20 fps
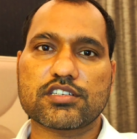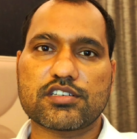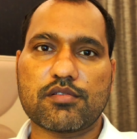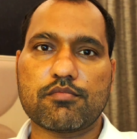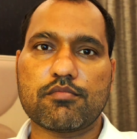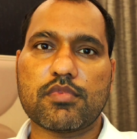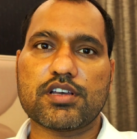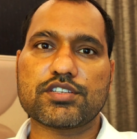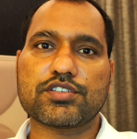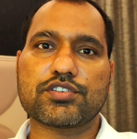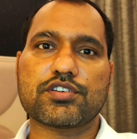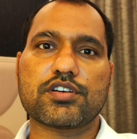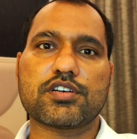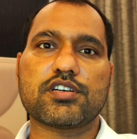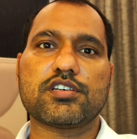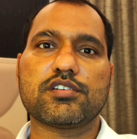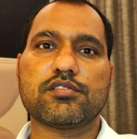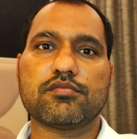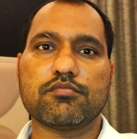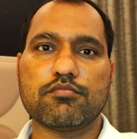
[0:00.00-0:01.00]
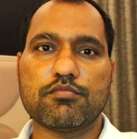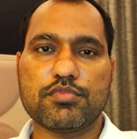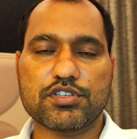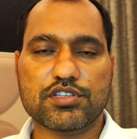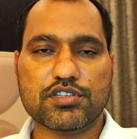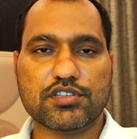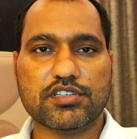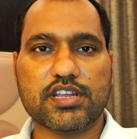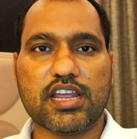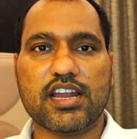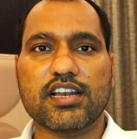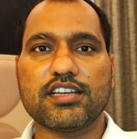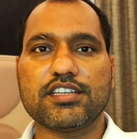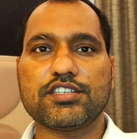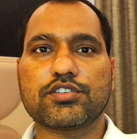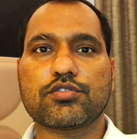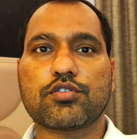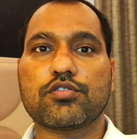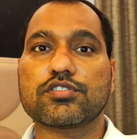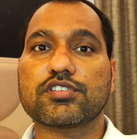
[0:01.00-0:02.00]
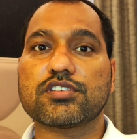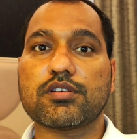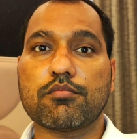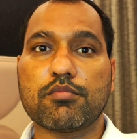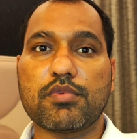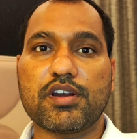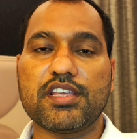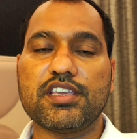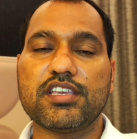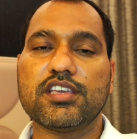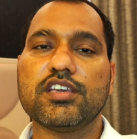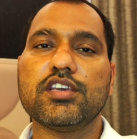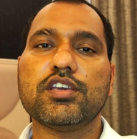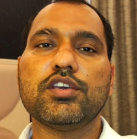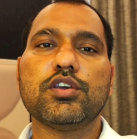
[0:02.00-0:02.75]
scrum master, business analyst, or somebody